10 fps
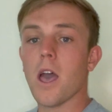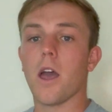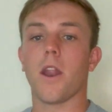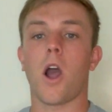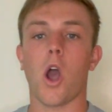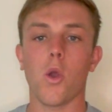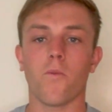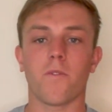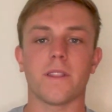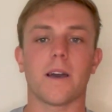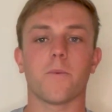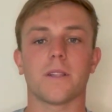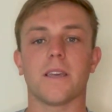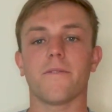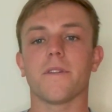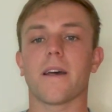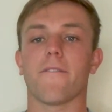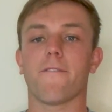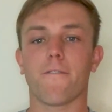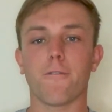And hopefully that will give you that
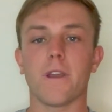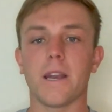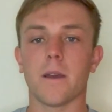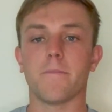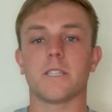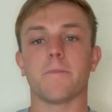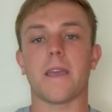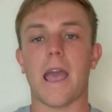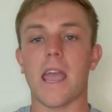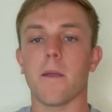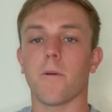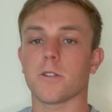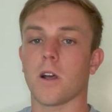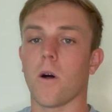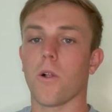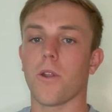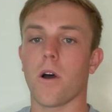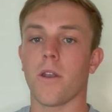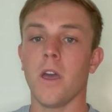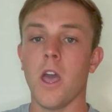freedom to be able to hold
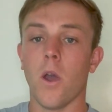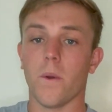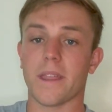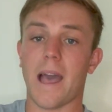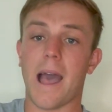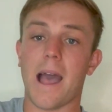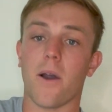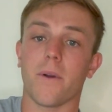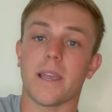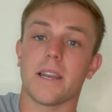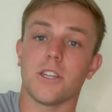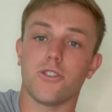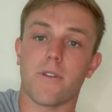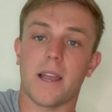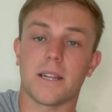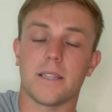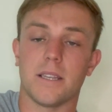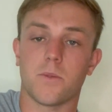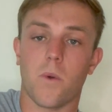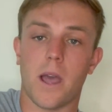on without getting dragged
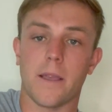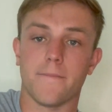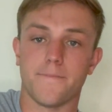this way.